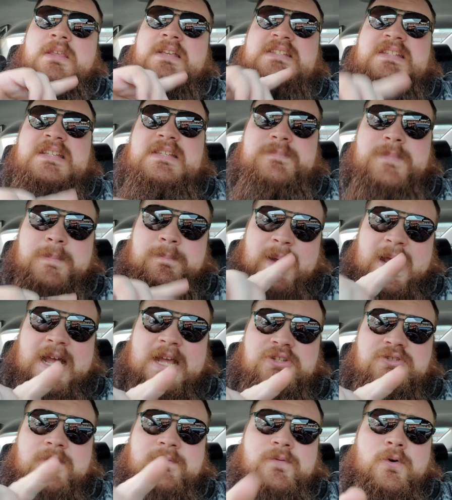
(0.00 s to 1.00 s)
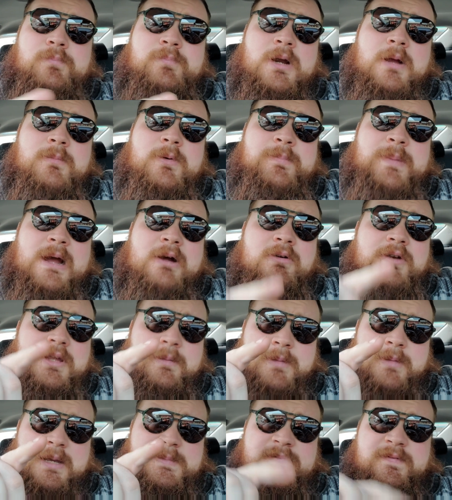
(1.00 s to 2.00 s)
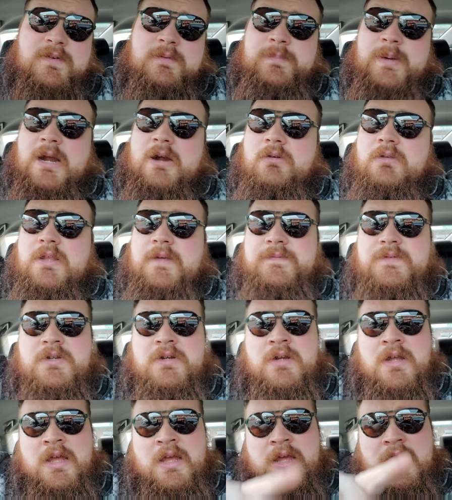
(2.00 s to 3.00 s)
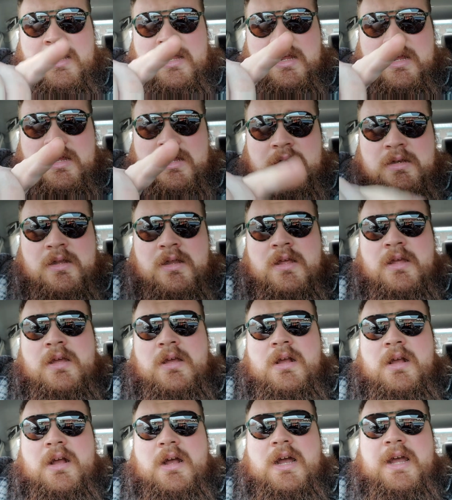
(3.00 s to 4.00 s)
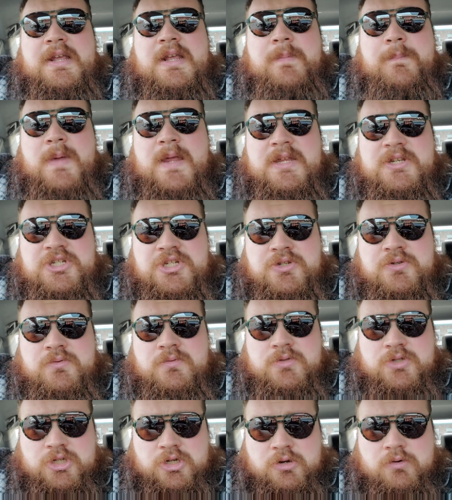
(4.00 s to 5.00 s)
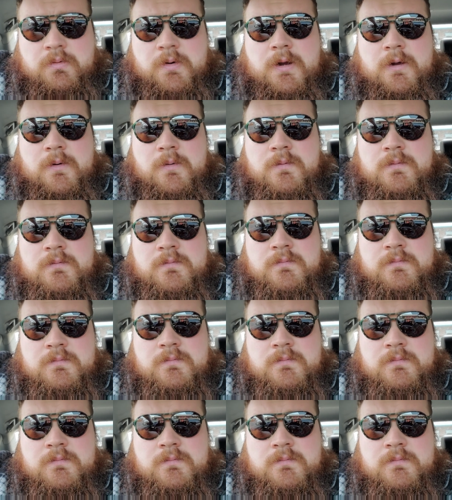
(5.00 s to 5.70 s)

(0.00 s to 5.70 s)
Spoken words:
This has been Patrick, Full Primal Power, your mom's favorite powerlifter, and I command you to grow.